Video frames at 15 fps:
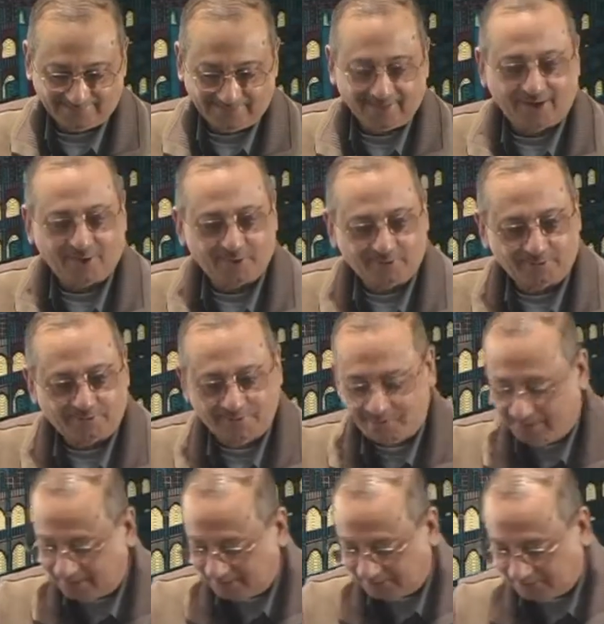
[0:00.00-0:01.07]
Are you with me,
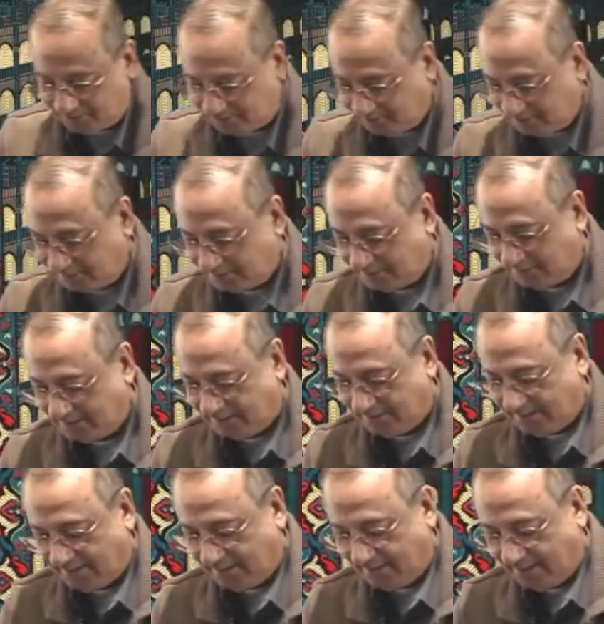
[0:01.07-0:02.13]
brothers and sisters?
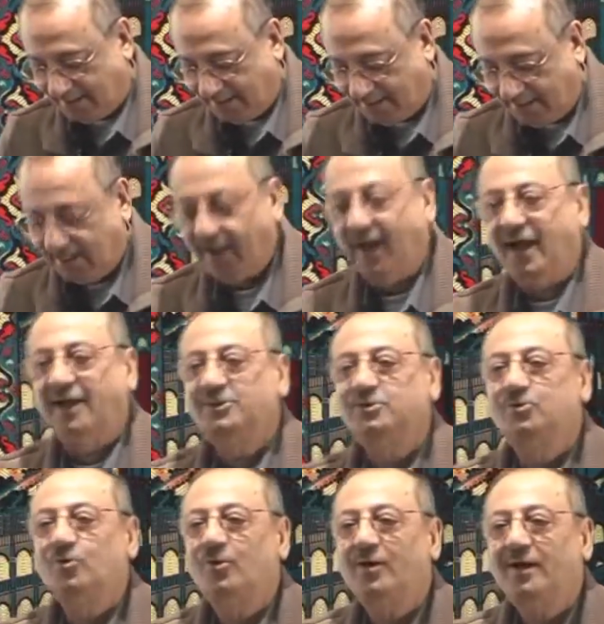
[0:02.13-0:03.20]

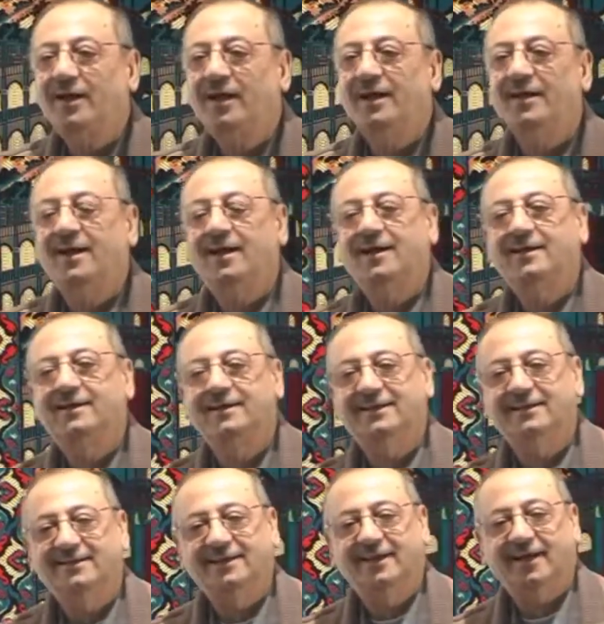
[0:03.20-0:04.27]
Ashkuruka ya akhi.
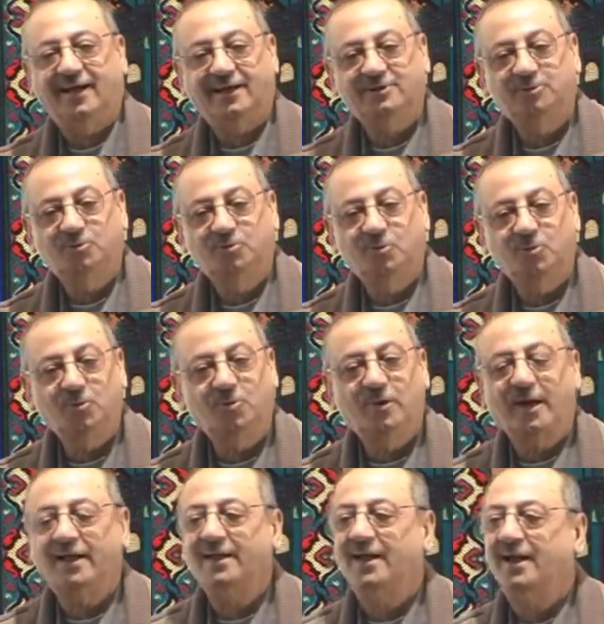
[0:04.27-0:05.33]

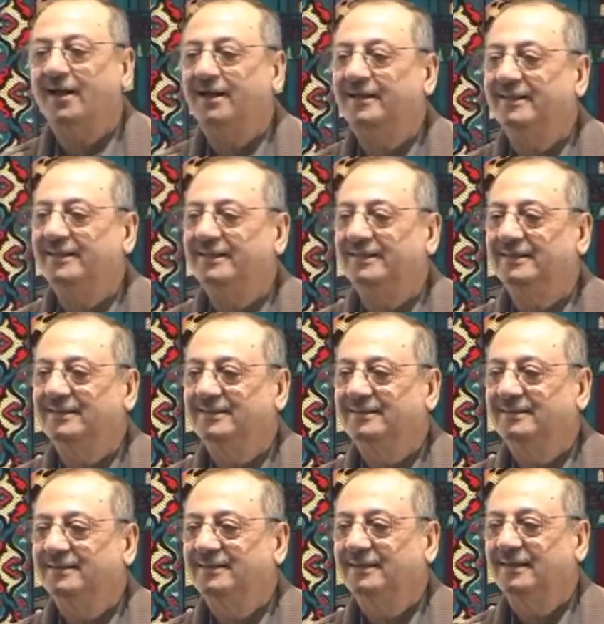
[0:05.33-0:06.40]
Ashkuruka ya akhi.
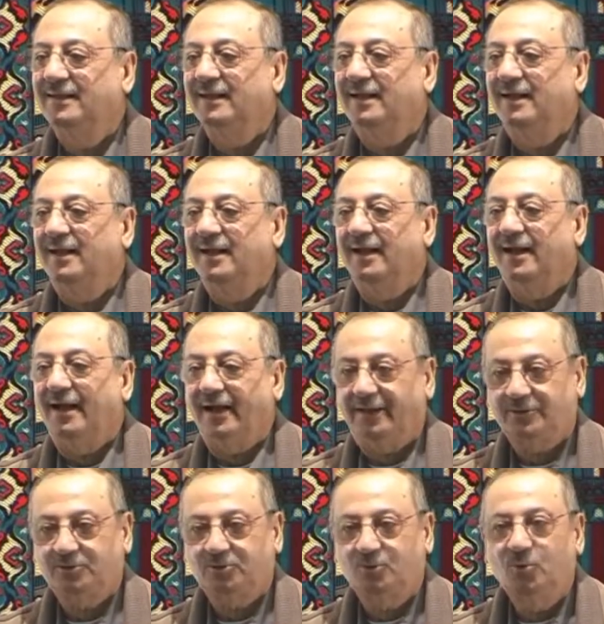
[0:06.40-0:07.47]

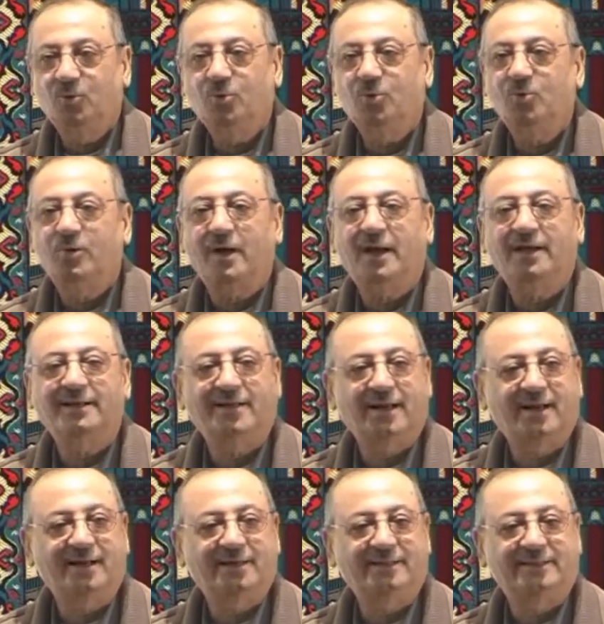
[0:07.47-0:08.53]
Ashkuruka
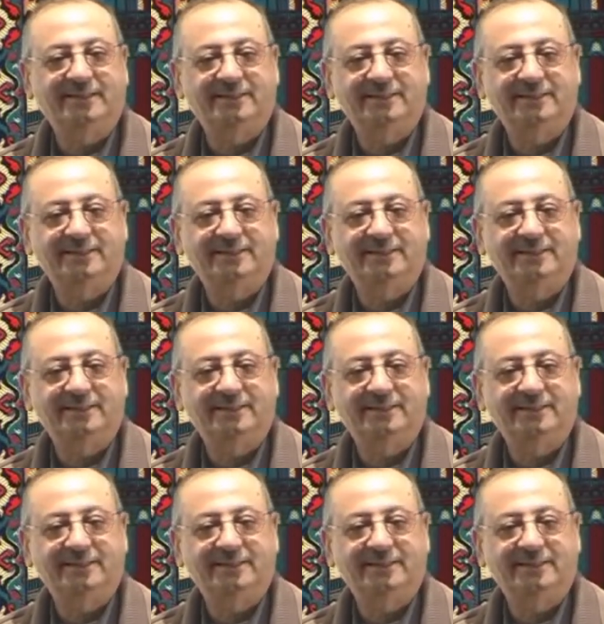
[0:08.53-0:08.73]
ya akhi.